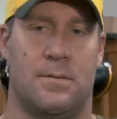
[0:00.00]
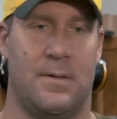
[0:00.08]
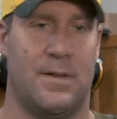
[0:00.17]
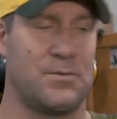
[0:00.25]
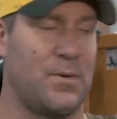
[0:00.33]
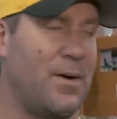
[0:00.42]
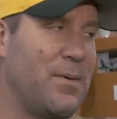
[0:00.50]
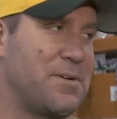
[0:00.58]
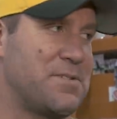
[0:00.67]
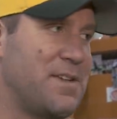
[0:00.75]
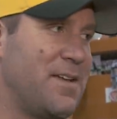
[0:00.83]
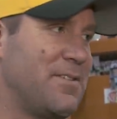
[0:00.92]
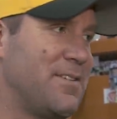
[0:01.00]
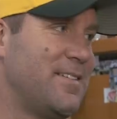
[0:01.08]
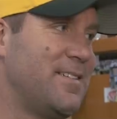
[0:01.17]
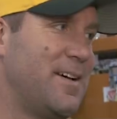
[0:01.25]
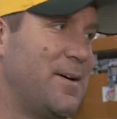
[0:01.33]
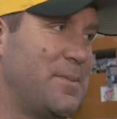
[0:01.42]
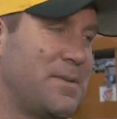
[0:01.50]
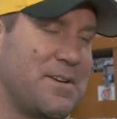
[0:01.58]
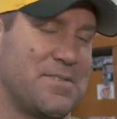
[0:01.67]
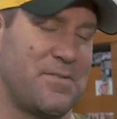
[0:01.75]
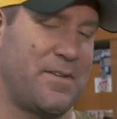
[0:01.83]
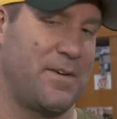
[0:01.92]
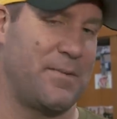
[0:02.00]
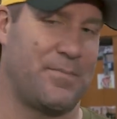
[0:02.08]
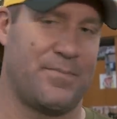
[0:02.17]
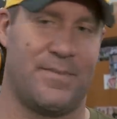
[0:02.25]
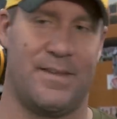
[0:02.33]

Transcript: Well, that's why I wear seven, uh, because of him.